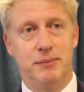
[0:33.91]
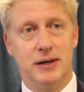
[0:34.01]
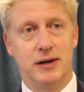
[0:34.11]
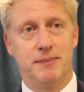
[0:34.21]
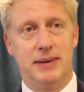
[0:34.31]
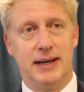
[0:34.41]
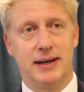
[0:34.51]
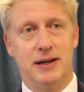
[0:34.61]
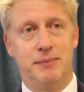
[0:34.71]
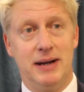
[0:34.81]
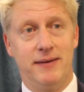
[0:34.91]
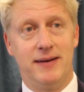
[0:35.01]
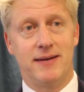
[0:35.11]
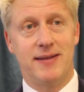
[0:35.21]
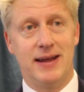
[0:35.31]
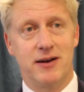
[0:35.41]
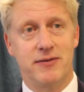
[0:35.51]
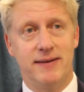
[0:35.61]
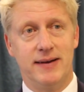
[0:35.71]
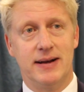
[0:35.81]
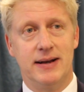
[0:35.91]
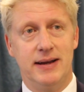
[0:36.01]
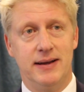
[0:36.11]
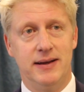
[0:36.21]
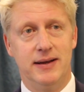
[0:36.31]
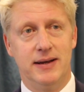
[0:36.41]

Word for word: Birkbeck, an ability to think critically,